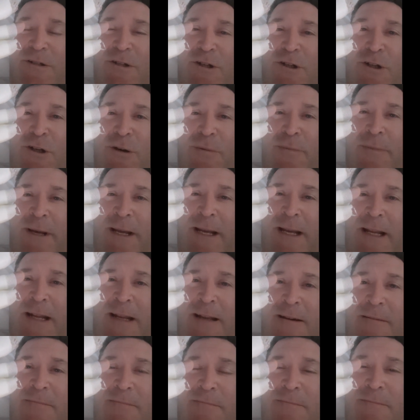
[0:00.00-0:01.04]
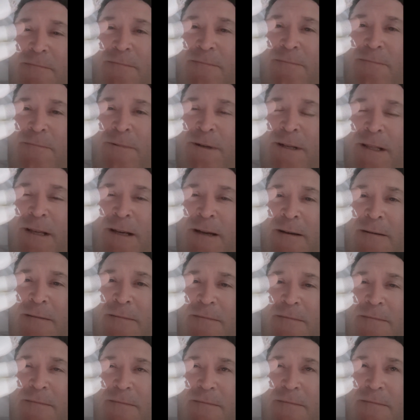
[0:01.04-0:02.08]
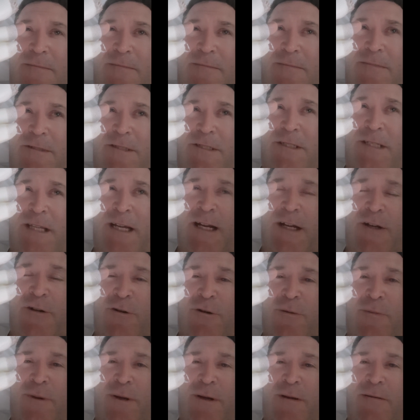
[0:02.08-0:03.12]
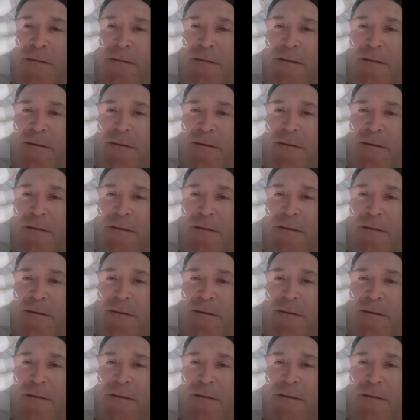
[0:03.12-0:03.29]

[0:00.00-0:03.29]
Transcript: I chopped my hand up with a star dropper.